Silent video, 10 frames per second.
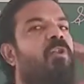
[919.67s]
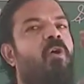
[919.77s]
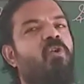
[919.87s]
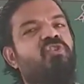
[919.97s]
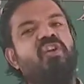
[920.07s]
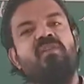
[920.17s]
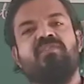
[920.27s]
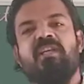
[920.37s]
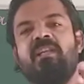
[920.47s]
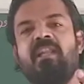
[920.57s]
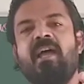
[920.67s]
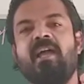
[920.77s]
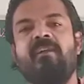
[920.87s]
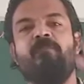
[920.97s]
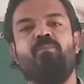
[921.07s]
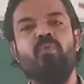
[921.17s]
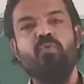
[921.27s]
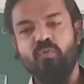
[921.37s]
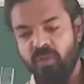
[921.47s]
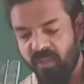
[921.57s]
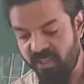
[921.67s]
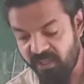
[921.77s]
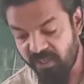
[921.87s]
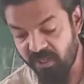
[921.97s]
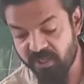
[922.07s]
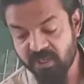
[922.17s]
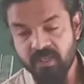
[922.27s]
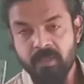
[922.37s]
lots of sunlight due to the heat.